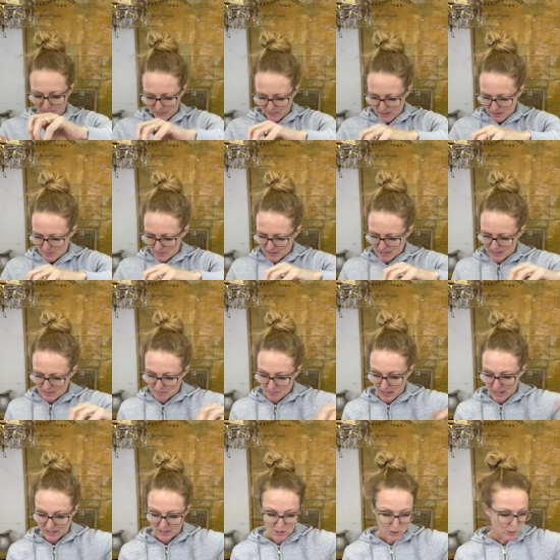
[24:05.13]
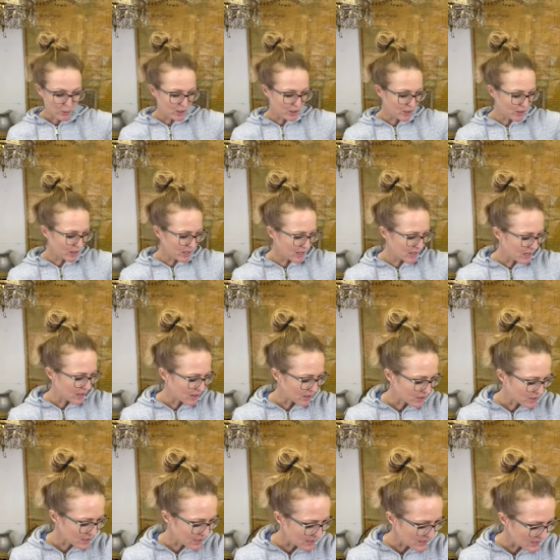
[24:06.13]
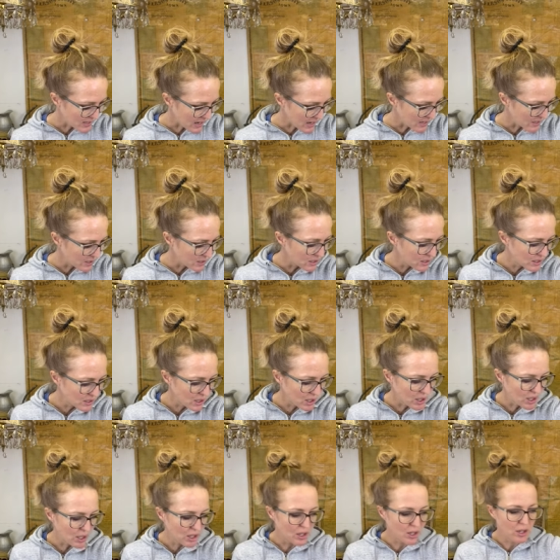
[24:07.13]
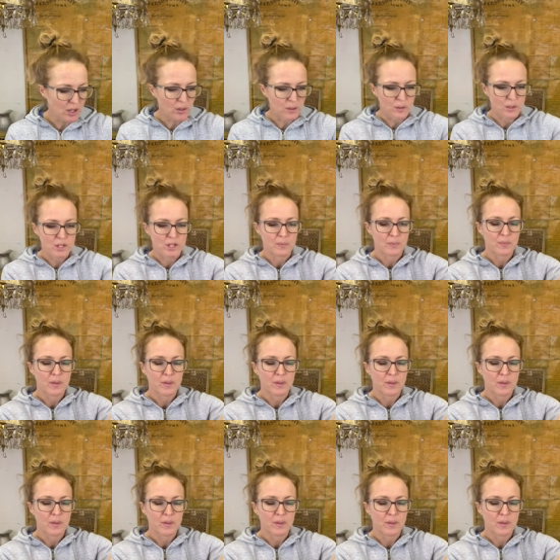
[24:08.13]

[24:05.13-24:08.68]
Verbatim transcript: They must have made toy cookie cutters, because that is cute.